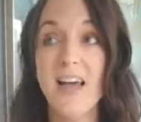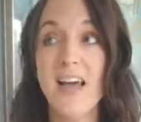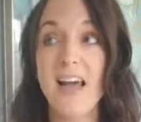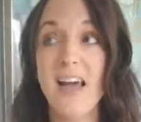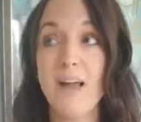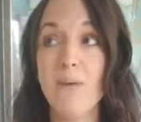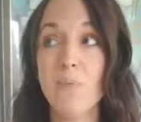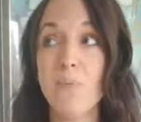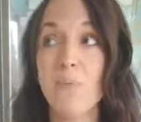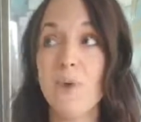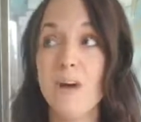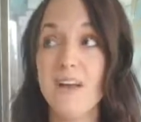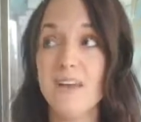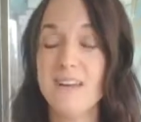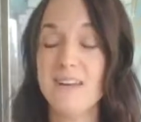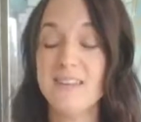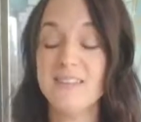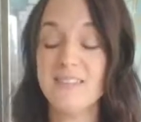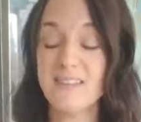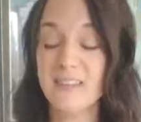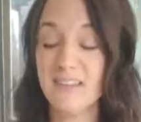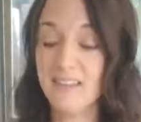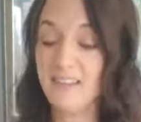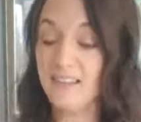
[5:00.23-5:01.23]
And what
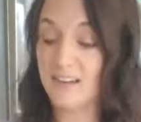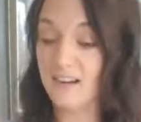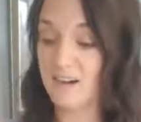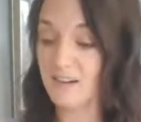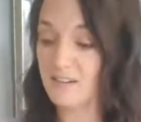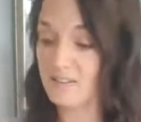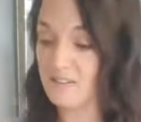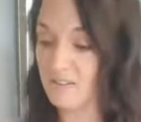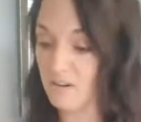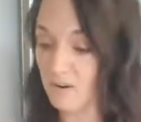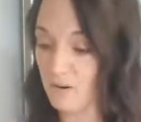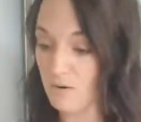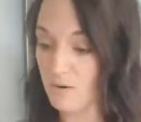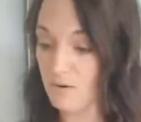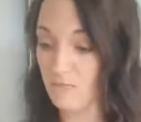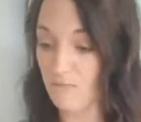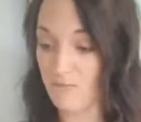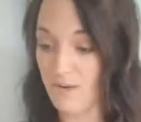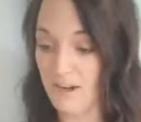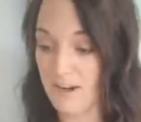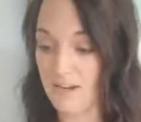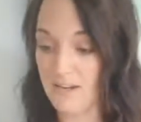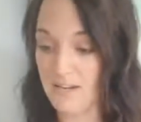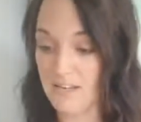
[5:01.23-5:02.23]
is in there? So
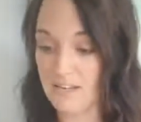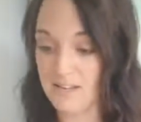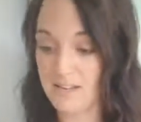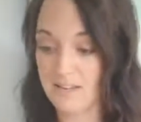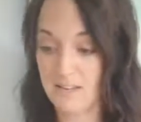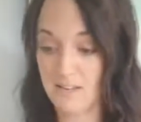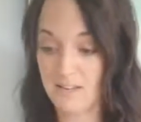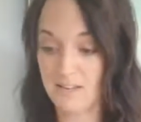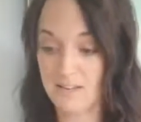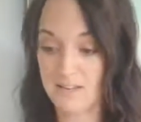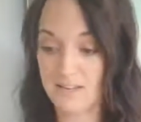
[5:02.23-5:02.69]
fragrance.